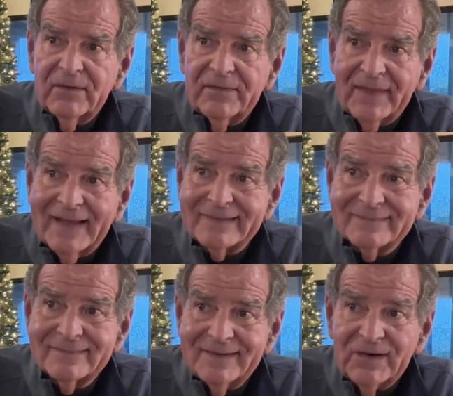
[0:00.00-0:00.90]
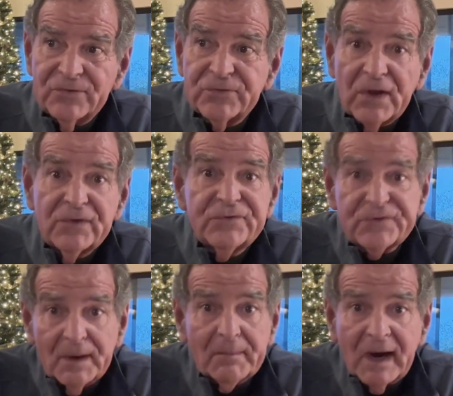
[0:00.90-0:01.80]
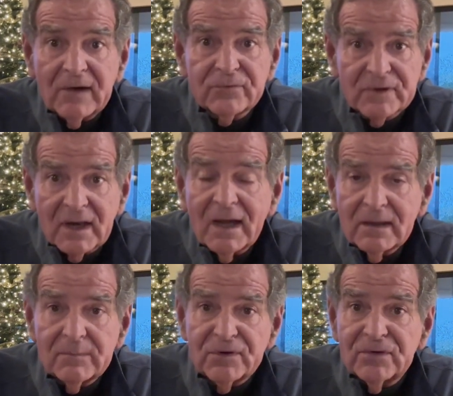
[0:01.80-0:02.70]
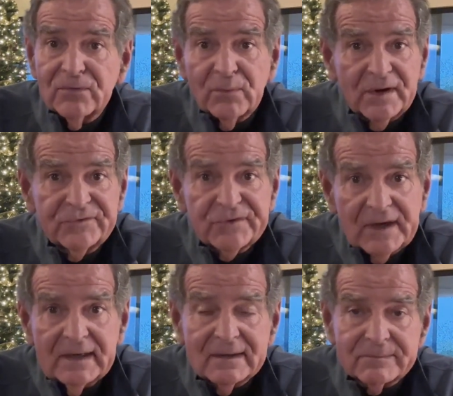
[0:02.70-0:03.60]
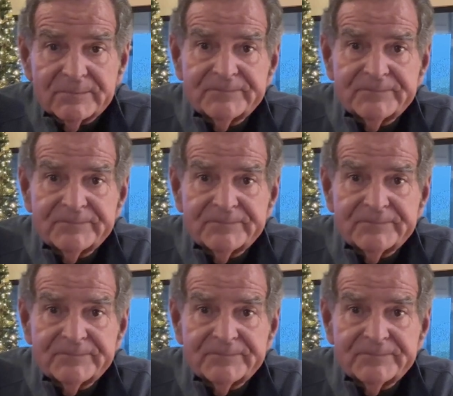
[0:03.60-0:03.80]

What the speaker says: that is semi-reliable, once again,